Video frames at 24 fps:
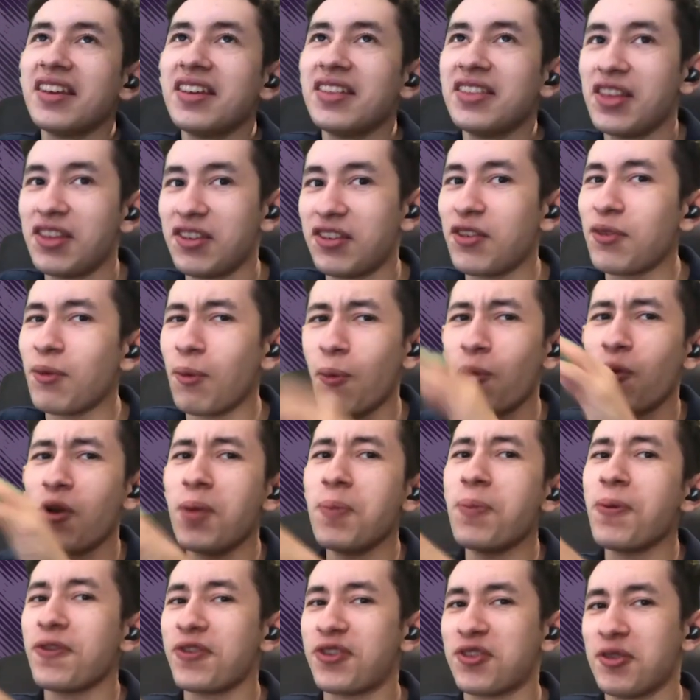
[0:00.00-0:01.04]
This is what
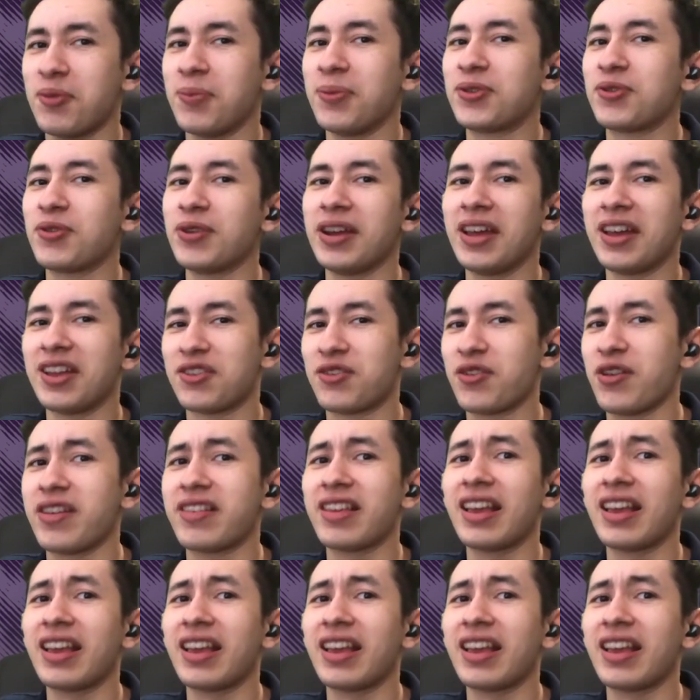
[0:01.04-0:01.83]
Reaper's doing between entries.